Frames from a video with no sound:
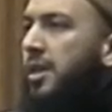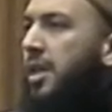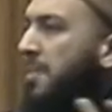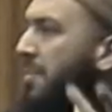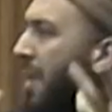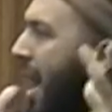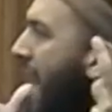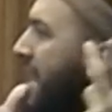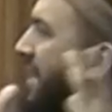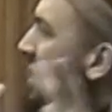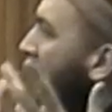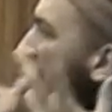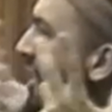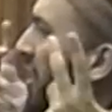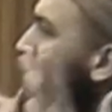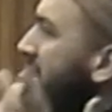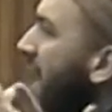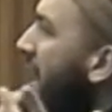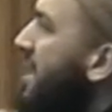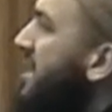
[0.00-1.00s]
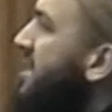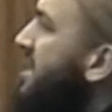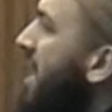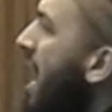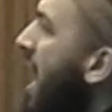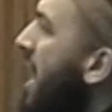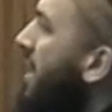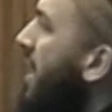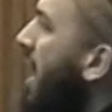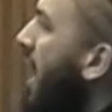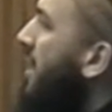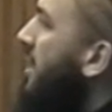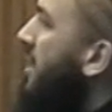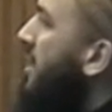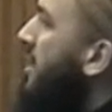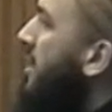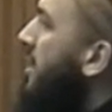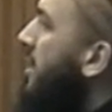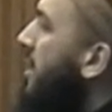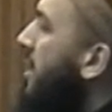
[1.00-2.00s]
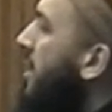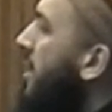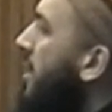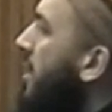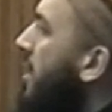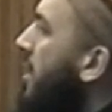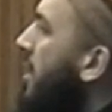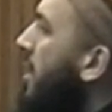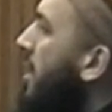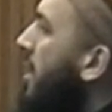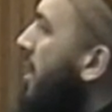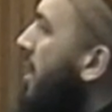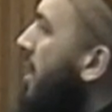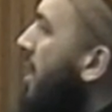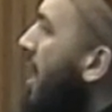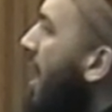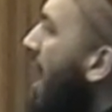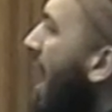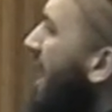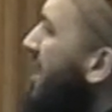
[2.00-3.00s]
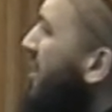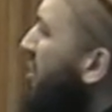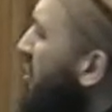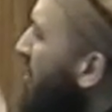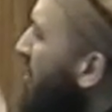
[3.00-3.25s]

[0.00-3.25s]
The mind cannot understand that. And